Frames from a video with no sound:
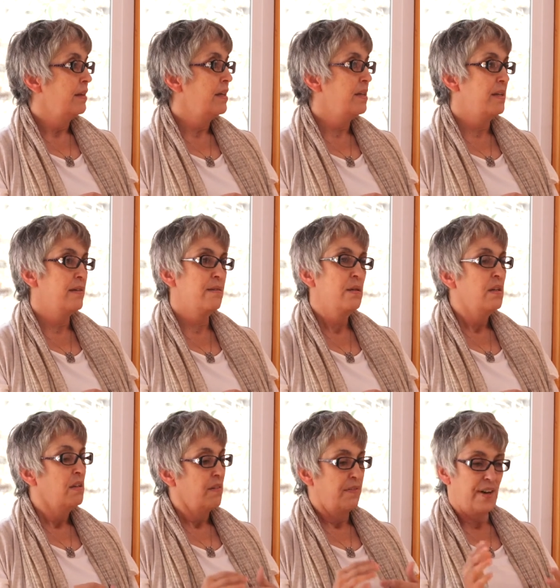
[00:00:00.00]
It is
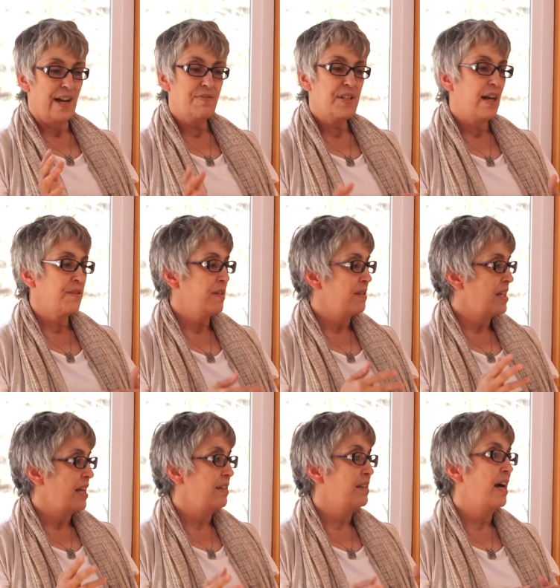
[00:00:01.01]
5,000,
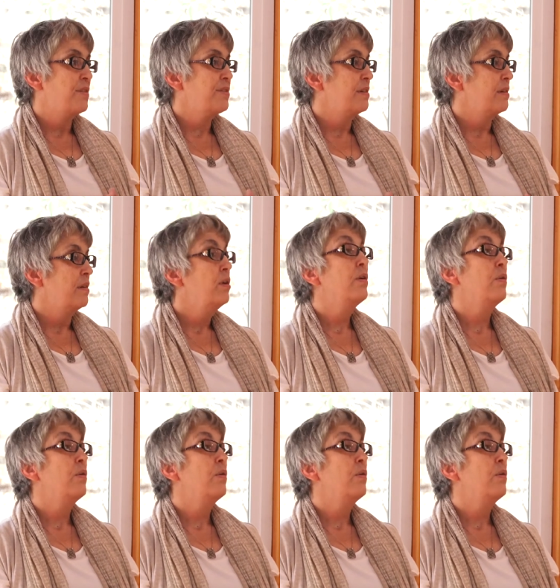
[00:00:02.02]
10,000,